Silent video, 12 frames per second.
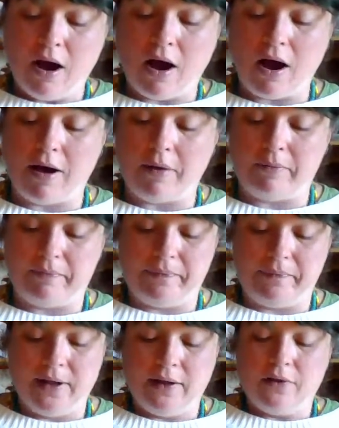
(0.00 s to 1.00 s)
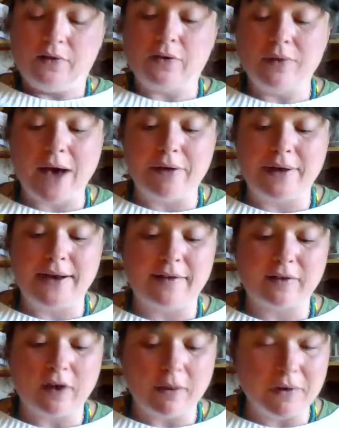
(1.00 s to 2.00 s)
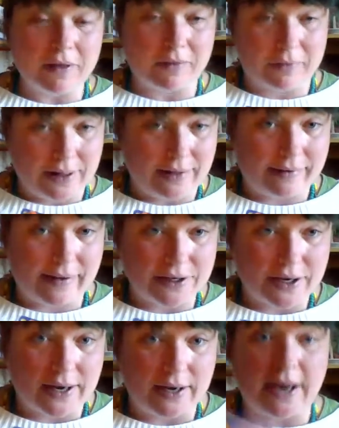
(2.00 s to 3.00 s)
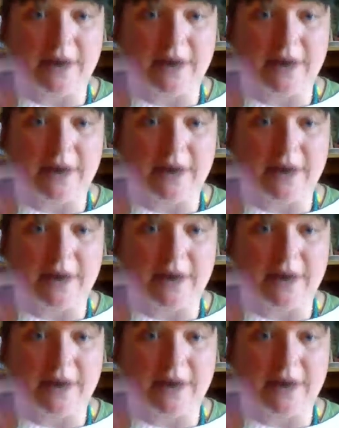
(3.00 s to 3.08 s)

So now that he's come to the realization